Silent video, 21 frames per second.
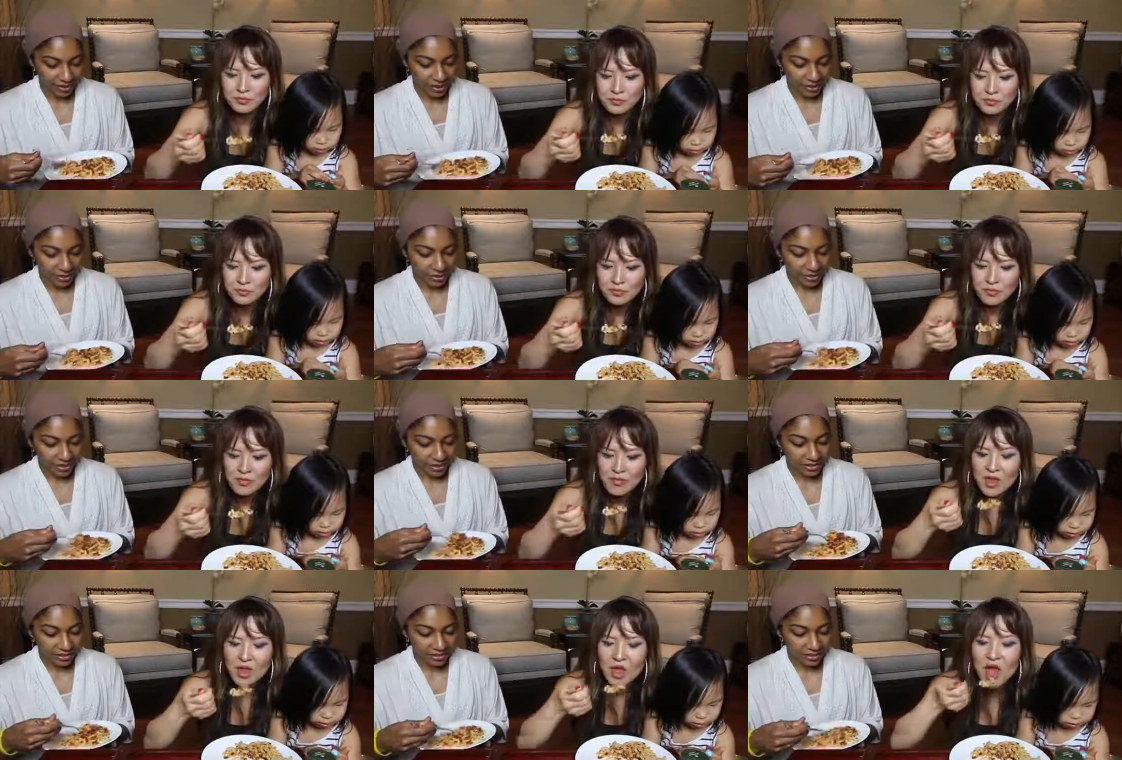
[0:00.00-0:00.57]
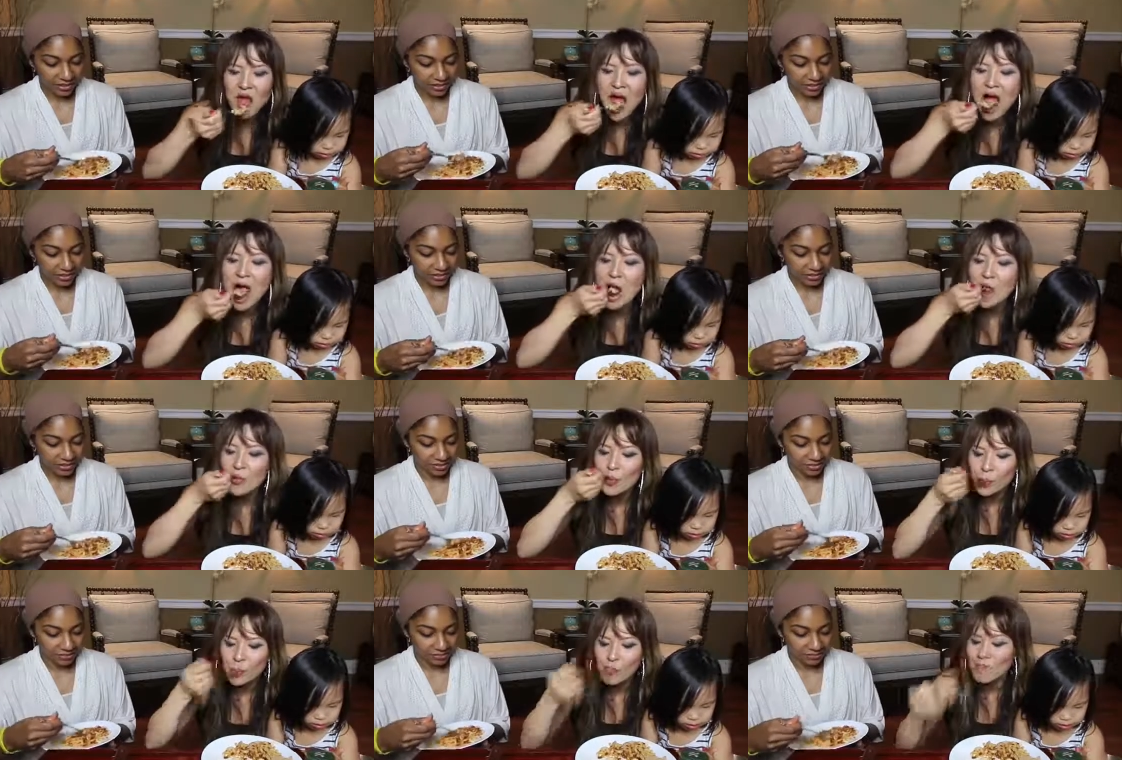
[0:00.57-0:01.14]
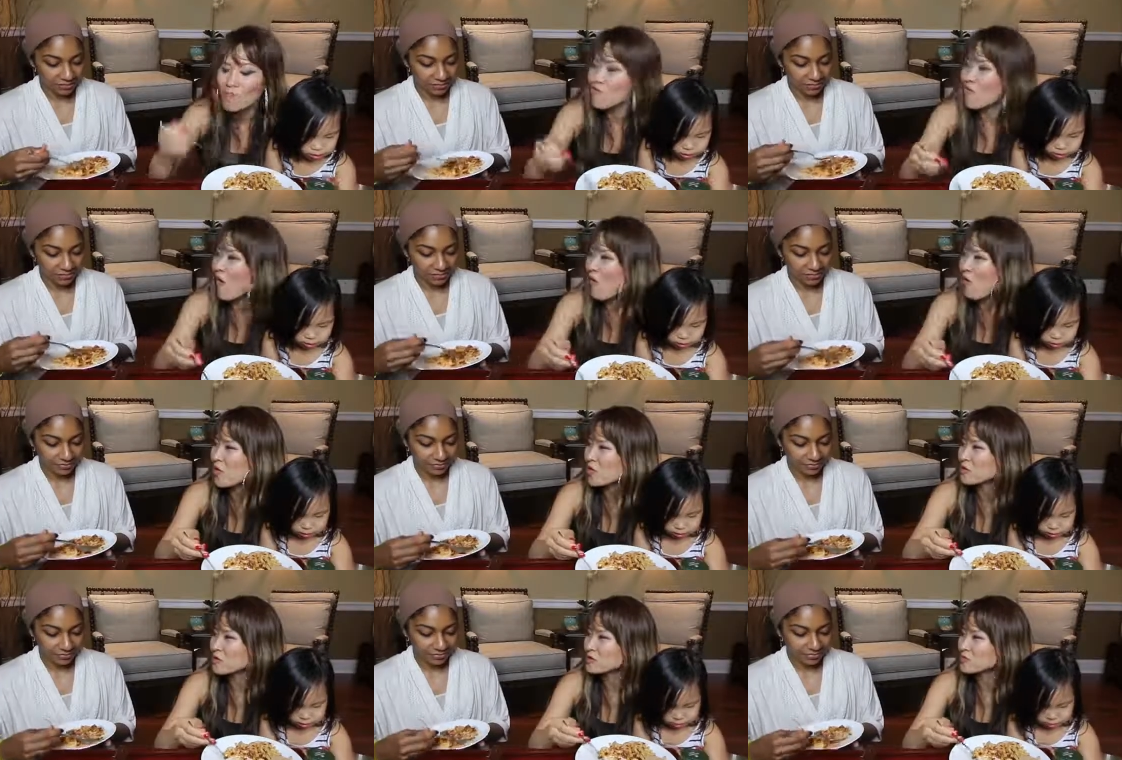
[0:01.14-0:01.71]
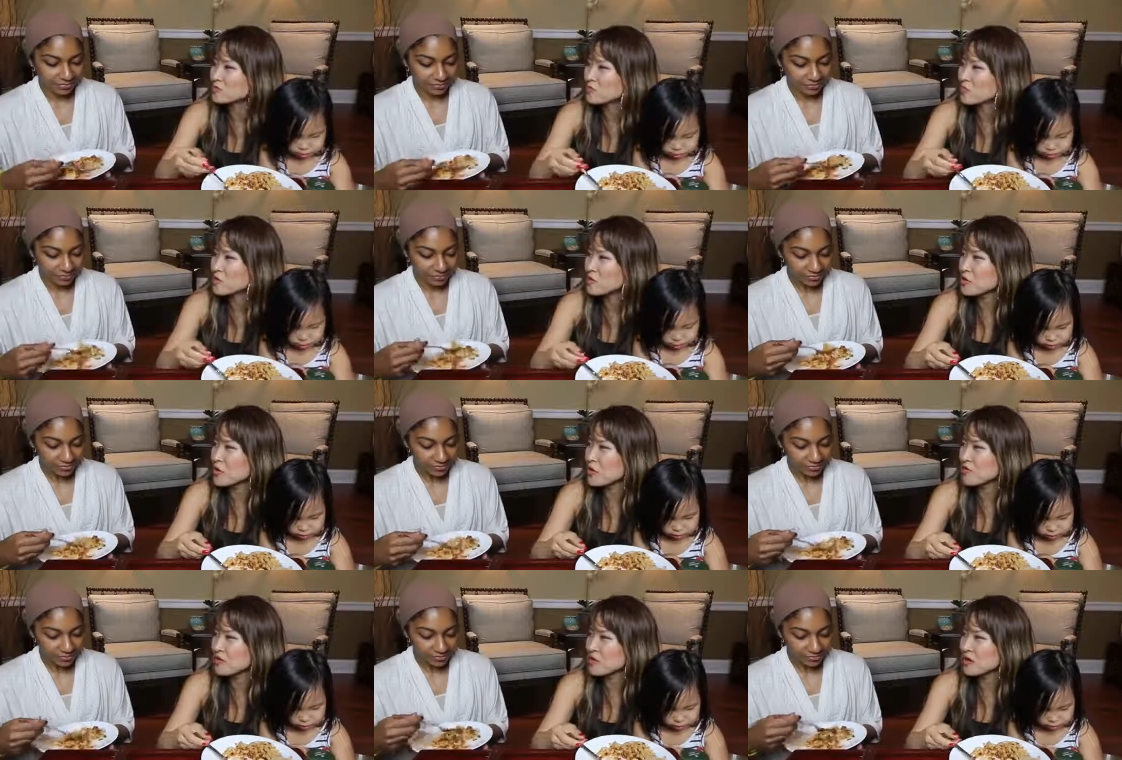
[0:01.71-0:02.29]
Speaker 1: I mean, it does. does?
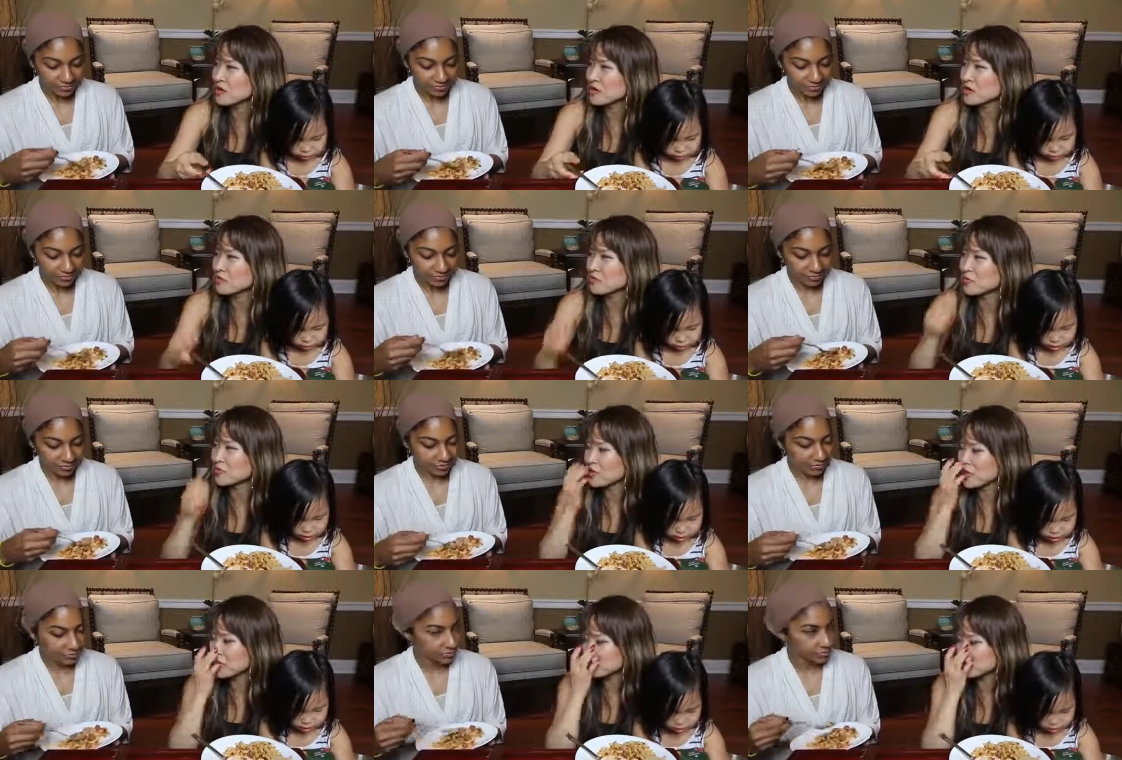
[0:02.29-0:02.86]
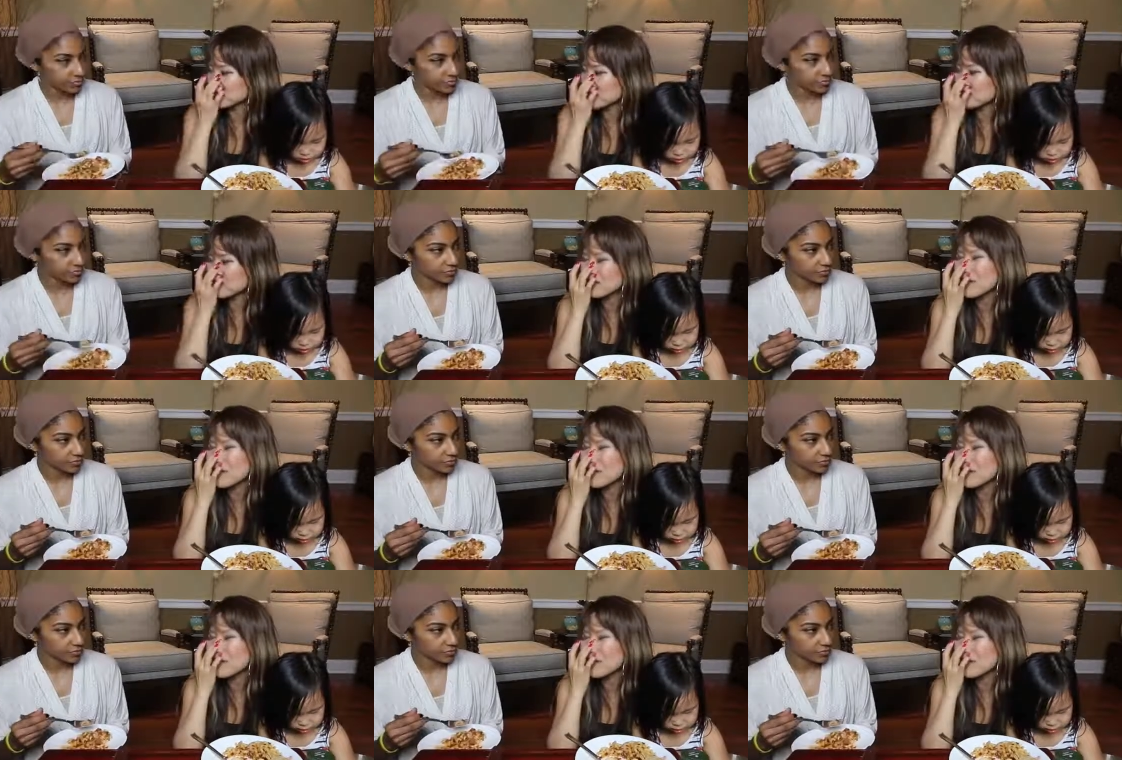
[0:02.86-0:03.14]
Do you ever get like really upset?